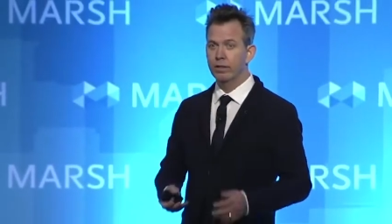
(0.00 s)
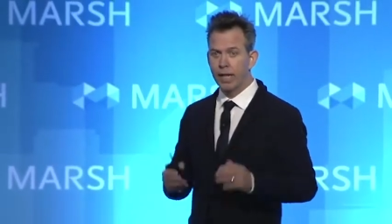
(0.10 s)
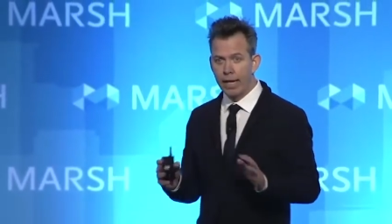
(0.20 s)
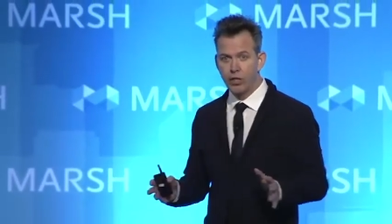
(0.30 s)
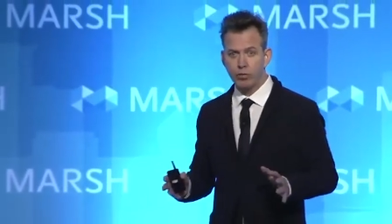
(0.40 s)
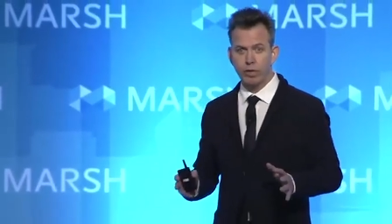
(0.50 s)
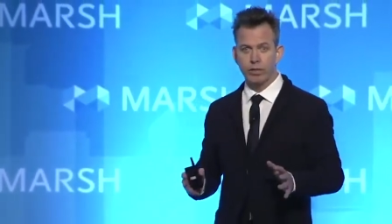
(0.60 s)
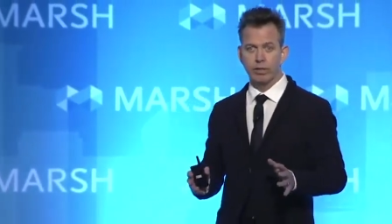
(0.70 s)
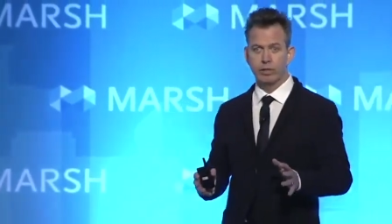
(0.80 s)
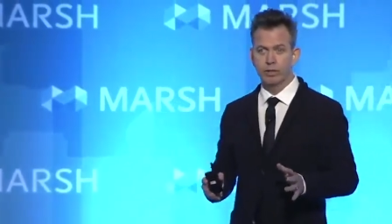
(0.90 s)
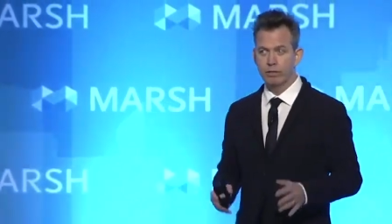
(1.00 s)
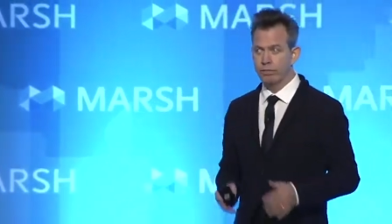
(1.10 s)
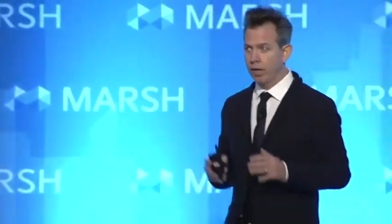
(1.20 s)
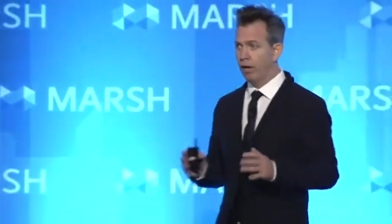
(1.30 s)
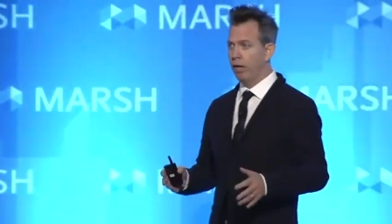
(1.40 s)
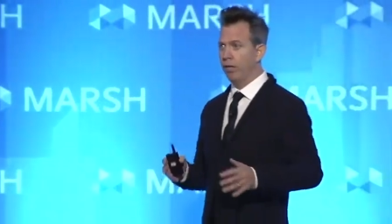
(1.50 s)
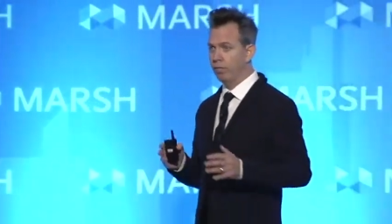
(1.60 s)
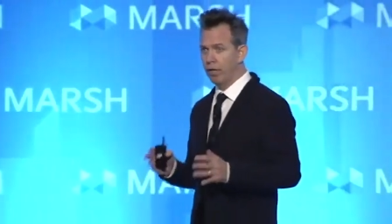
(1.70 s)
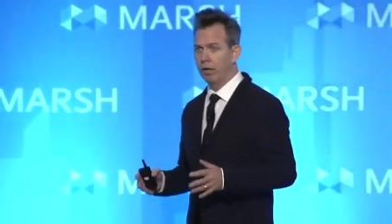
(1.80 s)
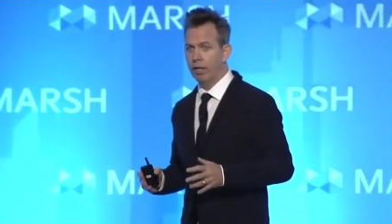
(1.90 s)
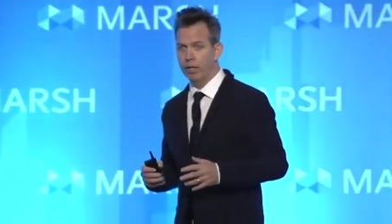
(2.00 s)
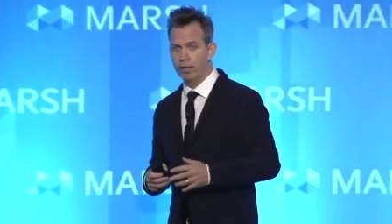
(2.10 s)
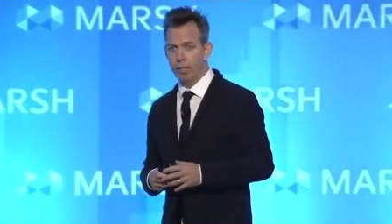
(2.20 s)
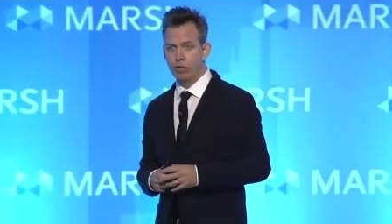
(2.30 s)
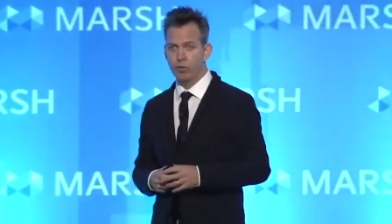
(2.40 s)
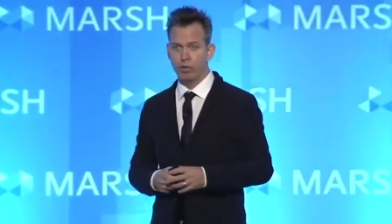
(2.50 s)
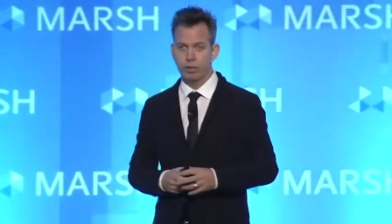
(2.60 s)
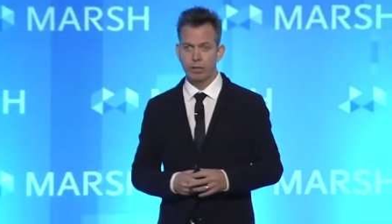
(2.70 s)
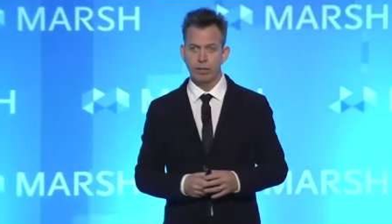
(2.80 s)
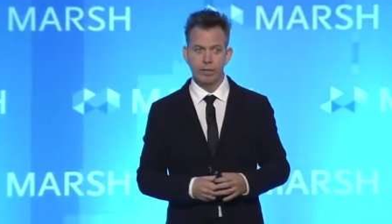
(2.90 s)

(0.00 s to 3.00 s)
Dangerous. Very, very dangerous.